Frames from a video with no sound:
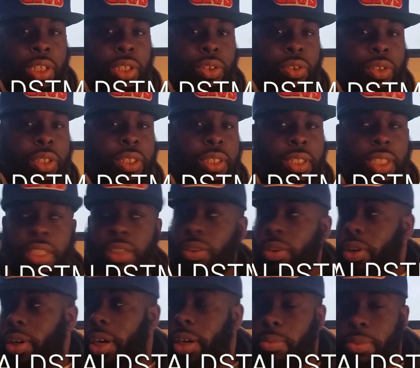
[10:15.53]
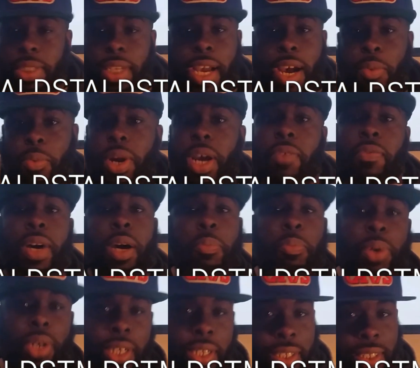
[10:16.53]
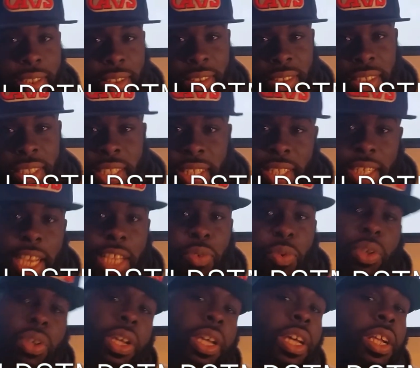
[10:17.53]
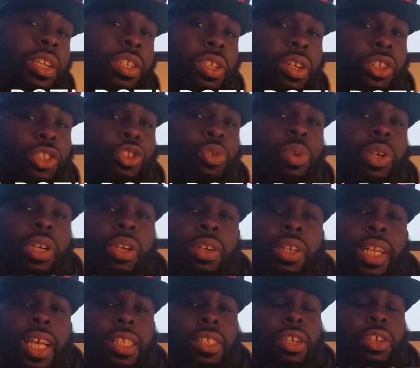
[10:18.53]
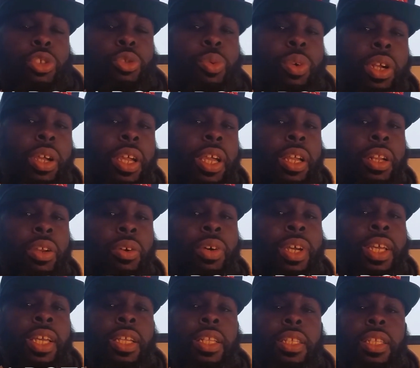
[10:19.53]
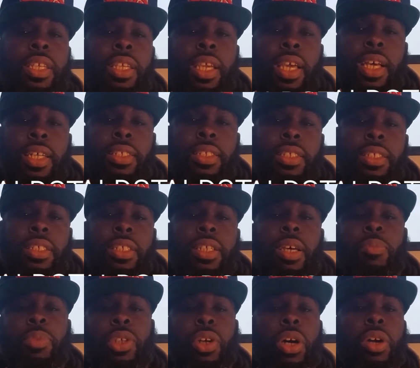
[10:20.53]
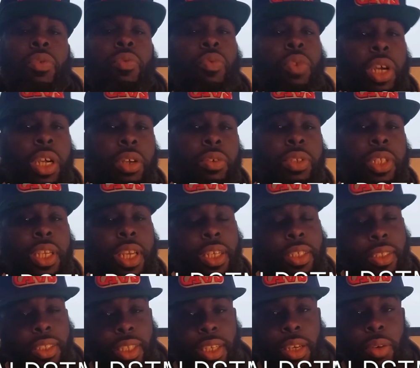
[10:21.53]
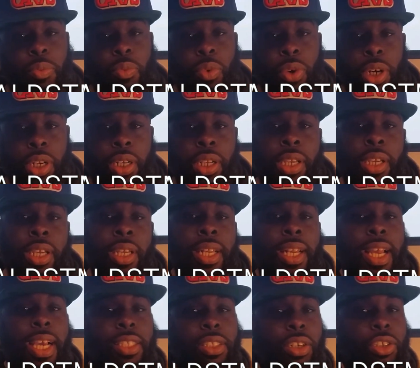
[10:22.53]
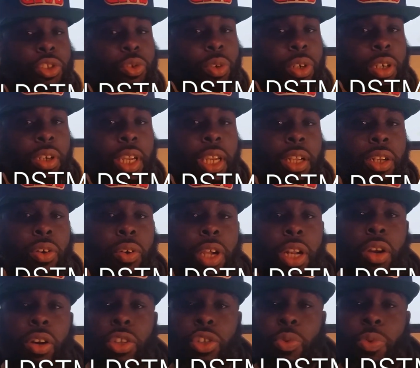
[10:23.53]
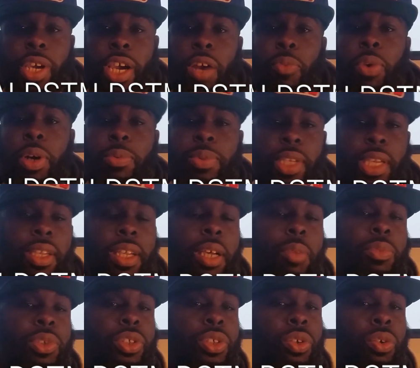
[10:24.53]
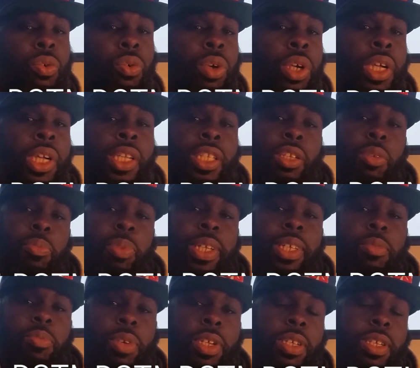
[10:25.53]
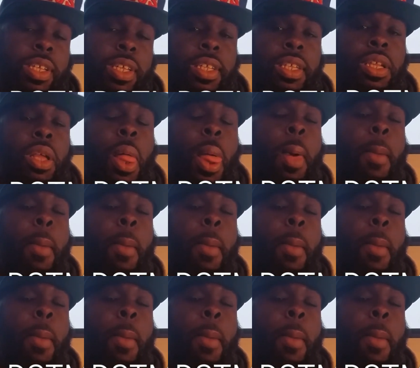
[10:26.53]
you can see, or up top, wherever I put it, that's where you can hit us on Twitter. That's our Twitter handle, Real DSTM1. That's our Twitter handle. And also, we got a website coming soon. So please be